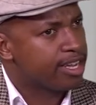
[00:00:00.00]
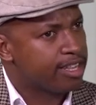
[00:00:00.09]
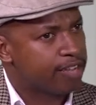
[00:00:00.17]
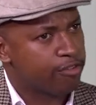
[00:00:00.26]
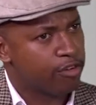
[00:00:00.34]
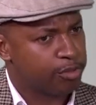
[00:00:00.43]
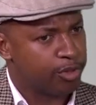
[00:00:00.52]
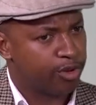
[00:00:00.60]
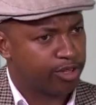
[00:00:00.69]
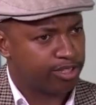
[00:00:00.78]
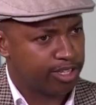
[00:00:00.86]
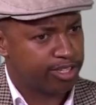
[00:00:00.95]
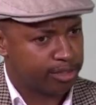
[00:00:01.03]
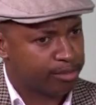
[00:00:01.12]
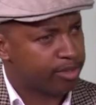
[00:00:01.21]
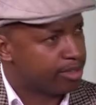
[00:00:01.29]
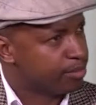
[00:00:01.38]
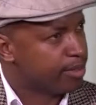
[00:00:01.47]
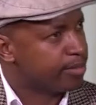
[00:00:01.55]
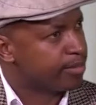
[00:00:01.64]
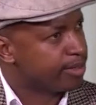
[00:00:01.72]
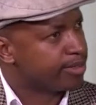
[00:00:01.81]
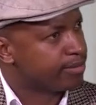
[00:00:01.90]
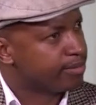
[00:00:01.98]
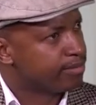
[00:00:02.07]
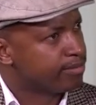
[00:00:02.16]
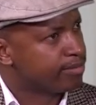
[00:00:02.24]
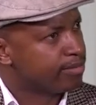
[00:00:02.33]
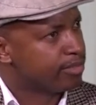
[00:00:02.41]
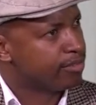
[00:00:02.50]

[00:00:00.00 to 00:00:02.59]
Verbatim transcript: they've always been concerned about the people. Mm.